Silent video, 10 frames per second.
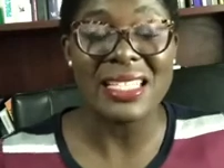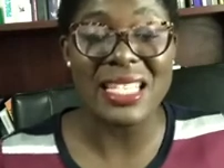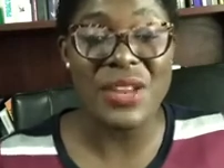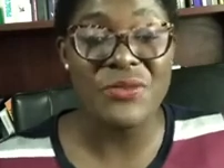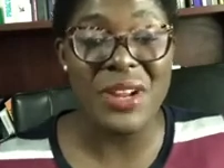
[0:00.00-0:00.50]

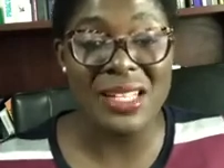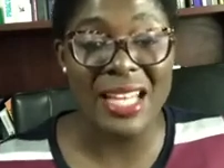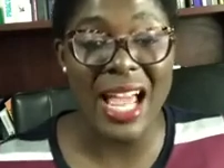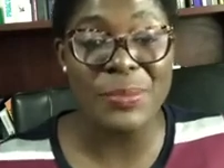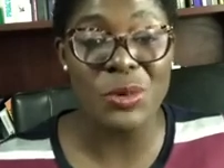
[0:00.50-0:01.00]
different
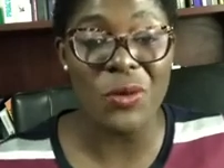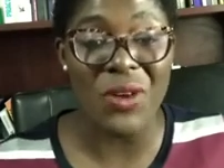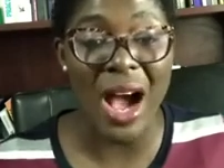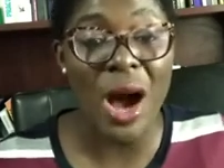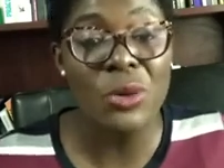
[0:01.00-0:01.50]
types of
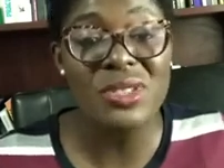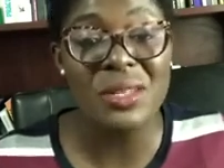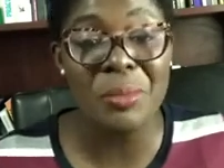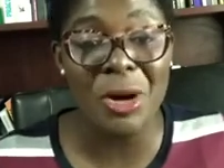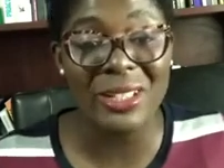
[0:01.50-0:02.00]

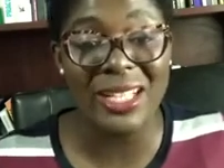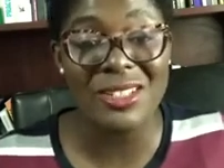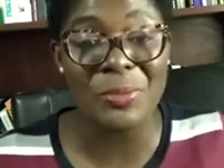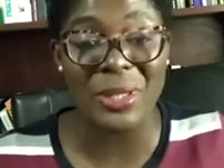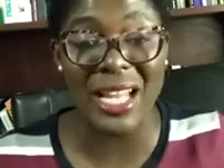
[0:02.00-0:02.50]
housing
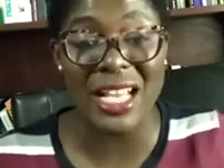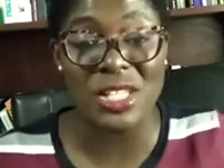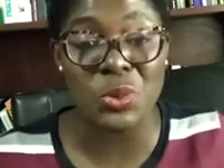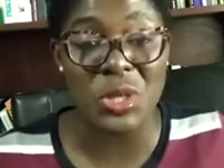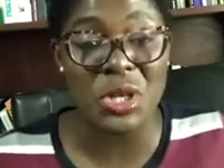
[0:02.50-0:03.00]
models, but
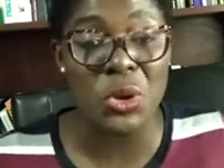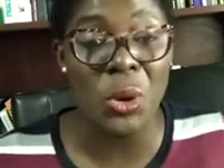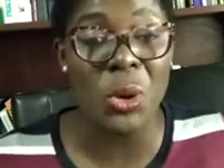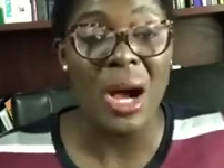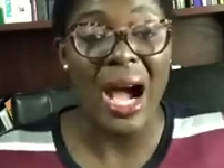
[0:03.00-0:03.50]
as we
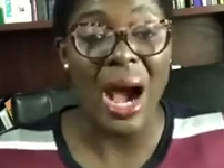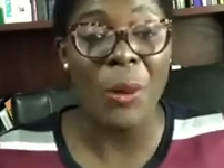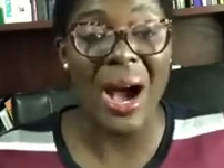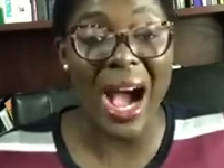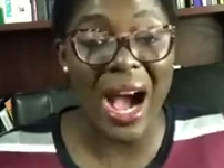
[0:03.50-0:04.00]
know,
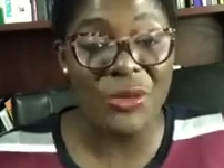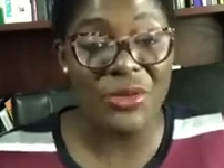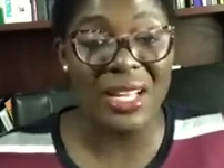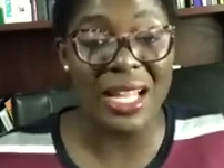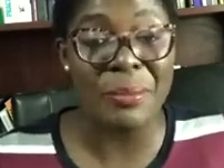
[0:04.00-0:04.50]
our
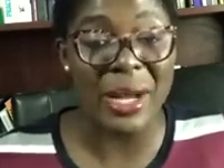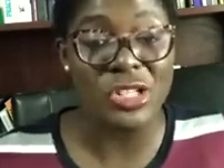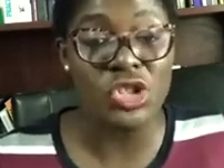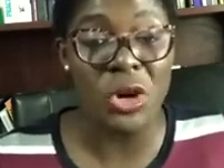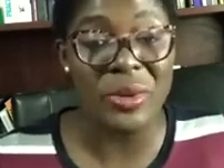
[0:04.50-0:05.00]
African
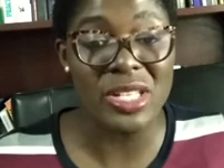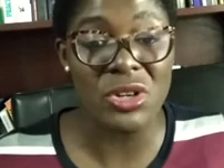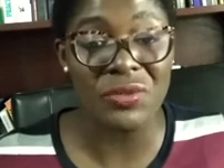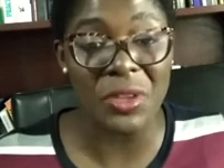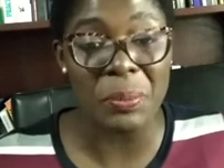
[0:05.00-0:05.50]
majority
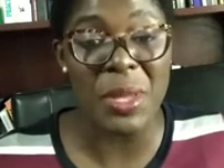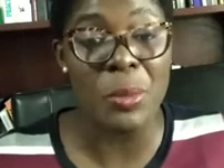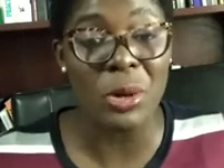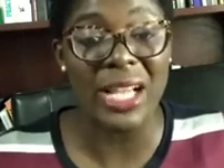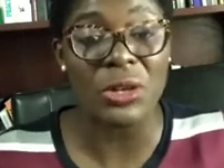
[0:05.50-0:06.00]
of the
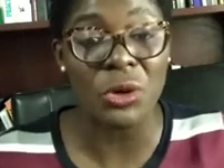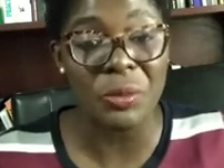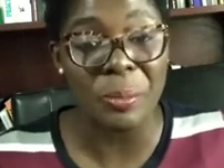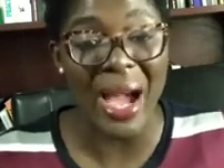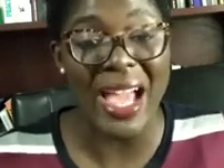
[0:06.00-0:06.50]
people
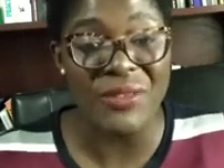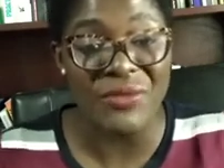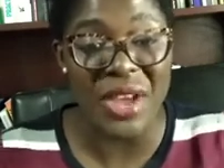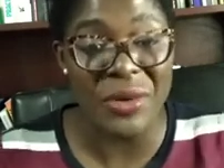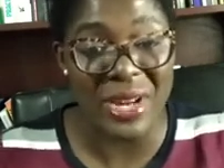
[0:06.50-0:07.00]
cannot buy
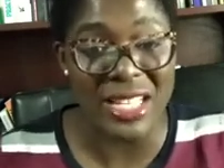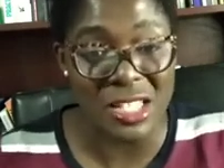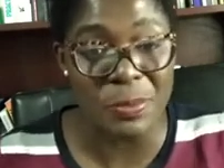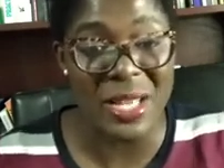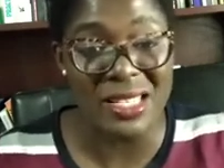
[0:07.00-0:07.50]
very
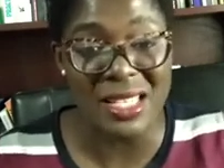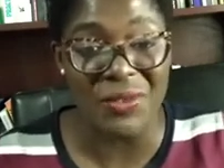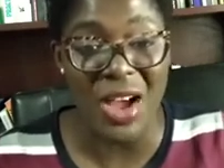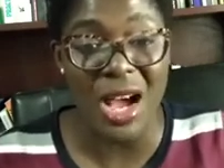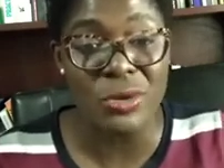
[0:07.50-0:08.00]
expensive
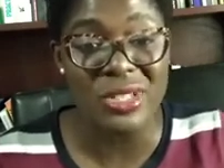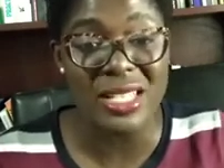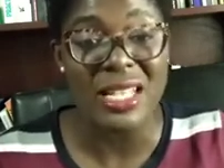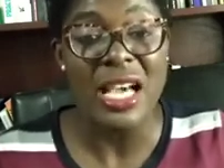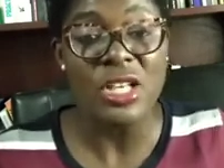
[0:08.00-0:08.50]

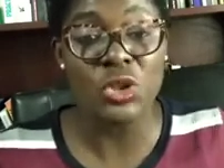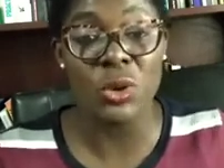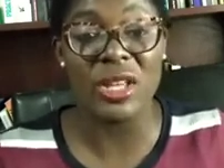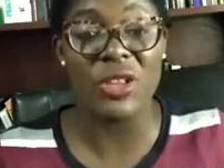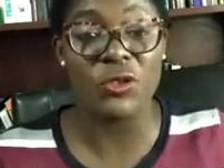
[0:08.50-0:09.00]
houses.
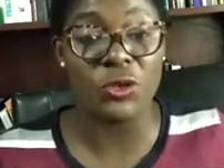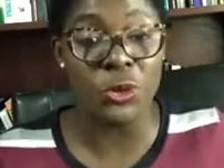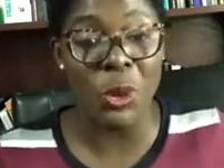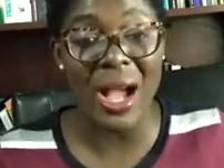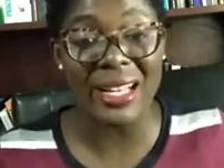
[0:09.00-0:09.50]
So if
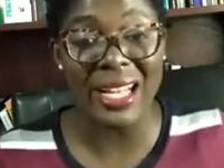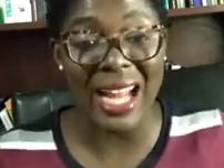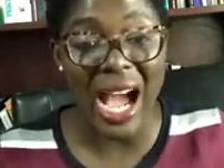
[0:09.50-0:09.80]
you are an